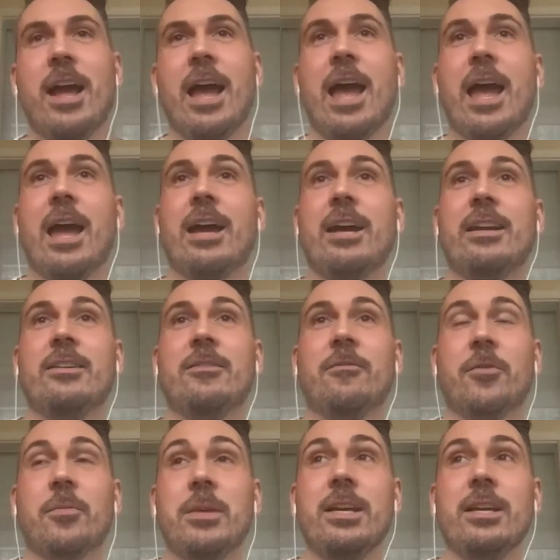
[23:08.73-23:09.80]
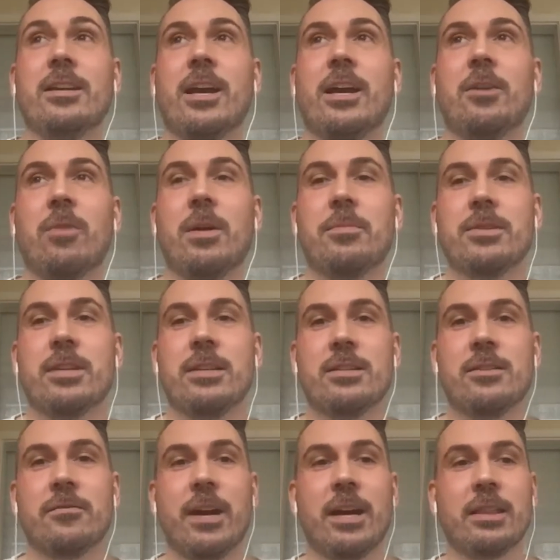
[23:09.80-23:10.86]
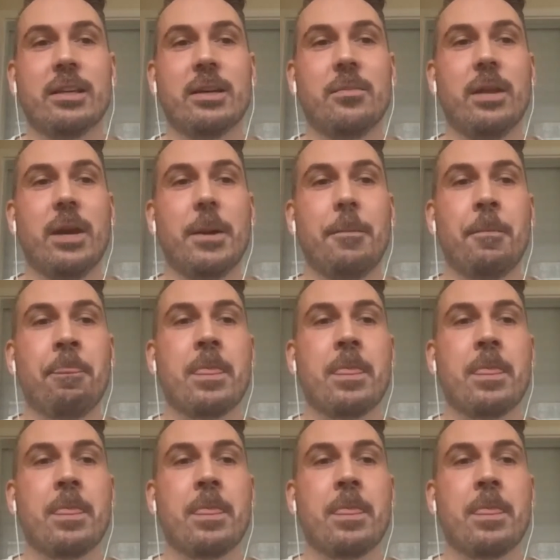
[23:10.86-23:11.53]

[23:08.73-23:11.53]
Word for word: And for me, it kind of represents the fact that I'm like,